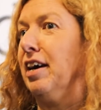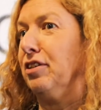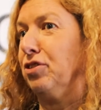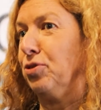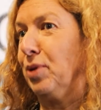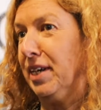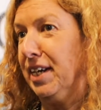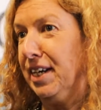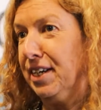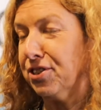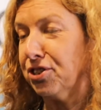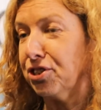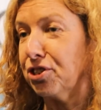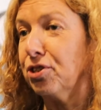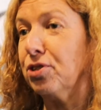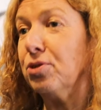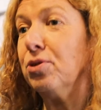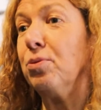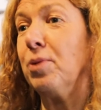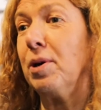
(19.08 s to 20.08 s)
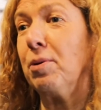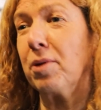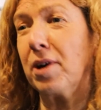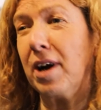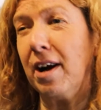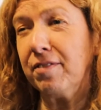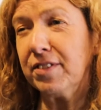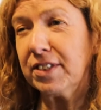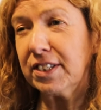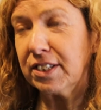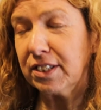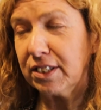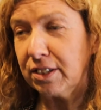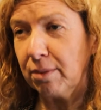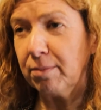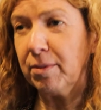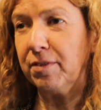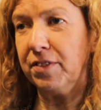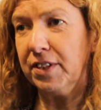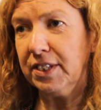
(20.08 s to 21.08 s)
20 years ago we were having
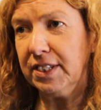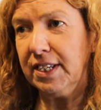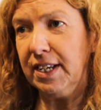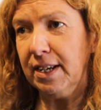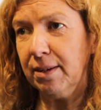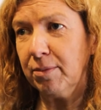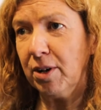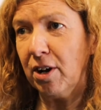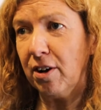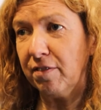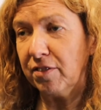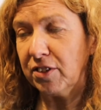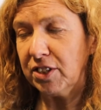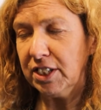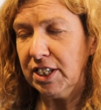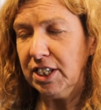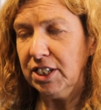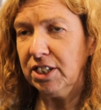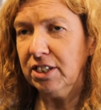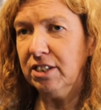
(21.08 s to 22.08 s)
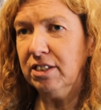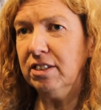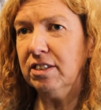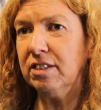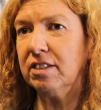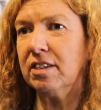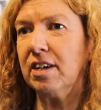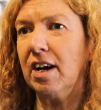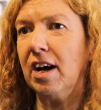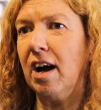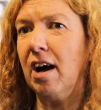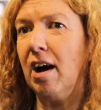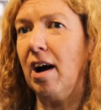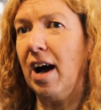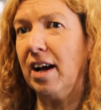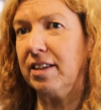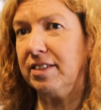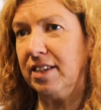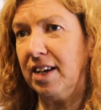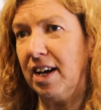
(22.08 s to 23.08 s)
some of the same conversations,
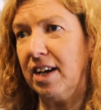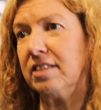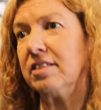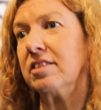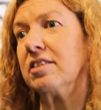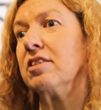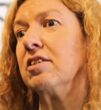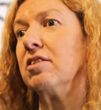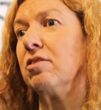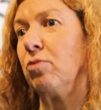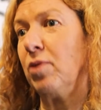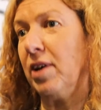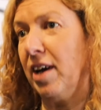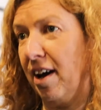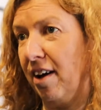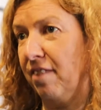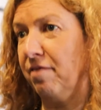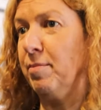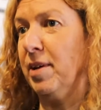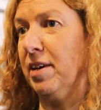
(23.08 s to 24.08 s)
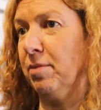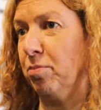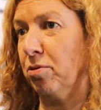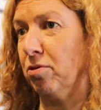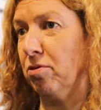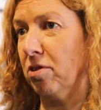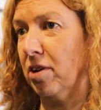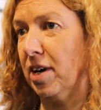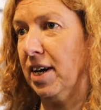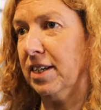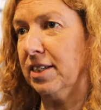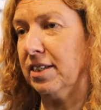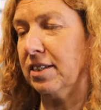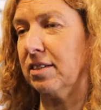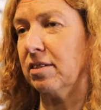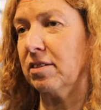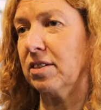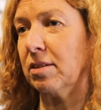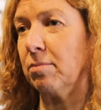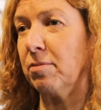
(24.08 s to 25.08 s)
and yet we have made progress.
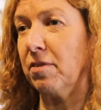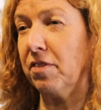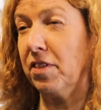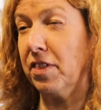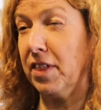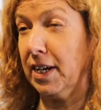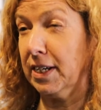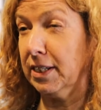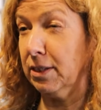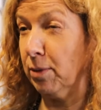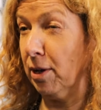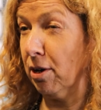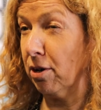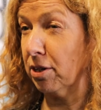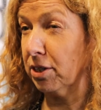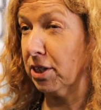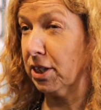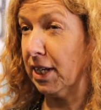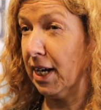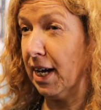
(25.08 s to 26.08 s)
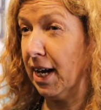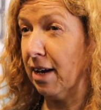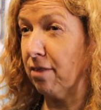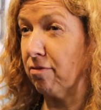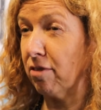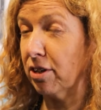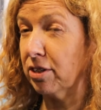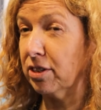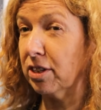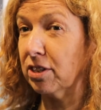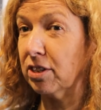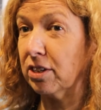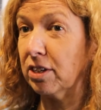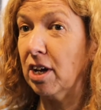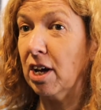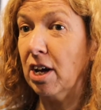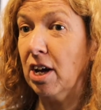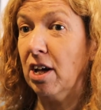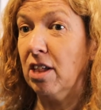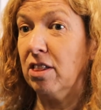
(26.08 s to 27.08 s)
Some of the things we heard today around
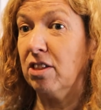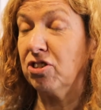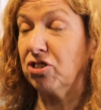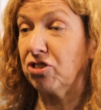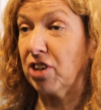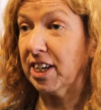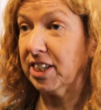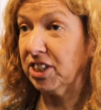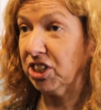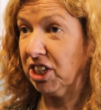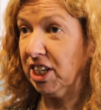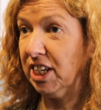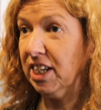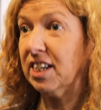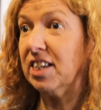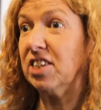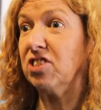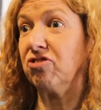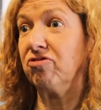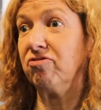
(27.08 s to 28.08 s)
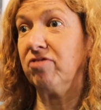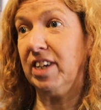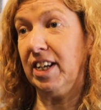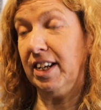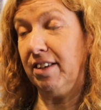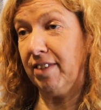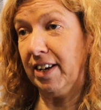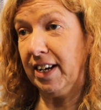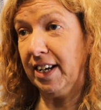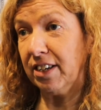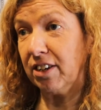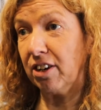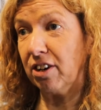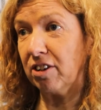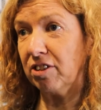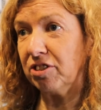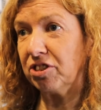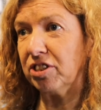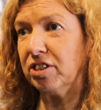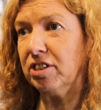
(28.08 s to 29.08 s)
the strategy is really, really
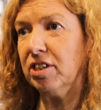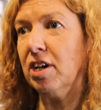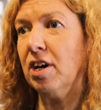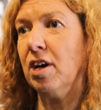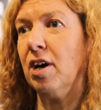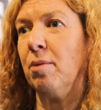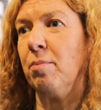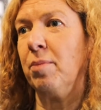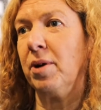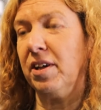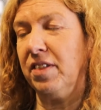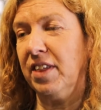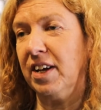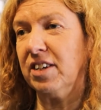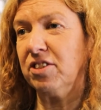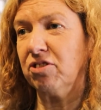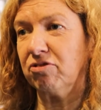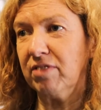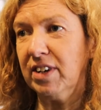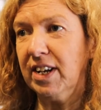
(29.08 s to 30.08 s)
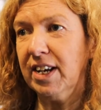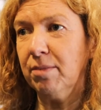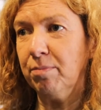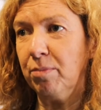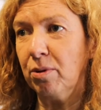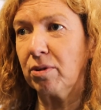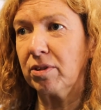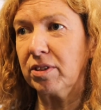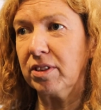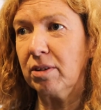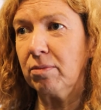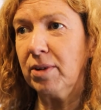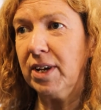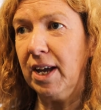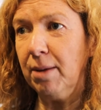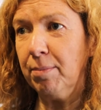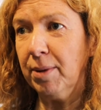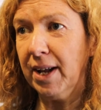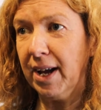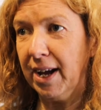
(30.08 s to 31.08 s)
encouraging, but I think it's really important that we
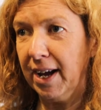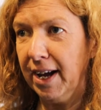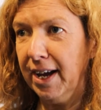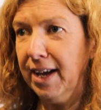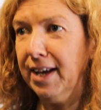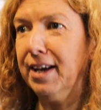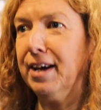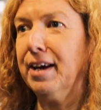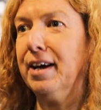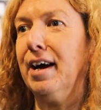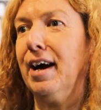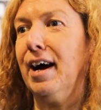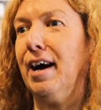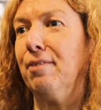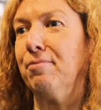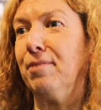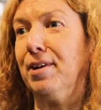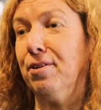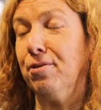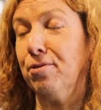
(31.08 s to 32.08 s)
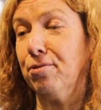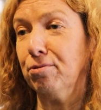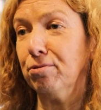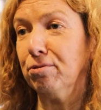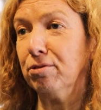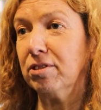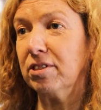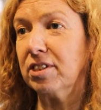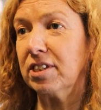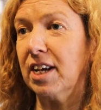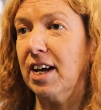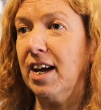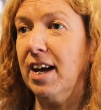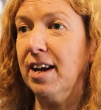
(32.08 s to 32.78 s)
keep an eye and we hold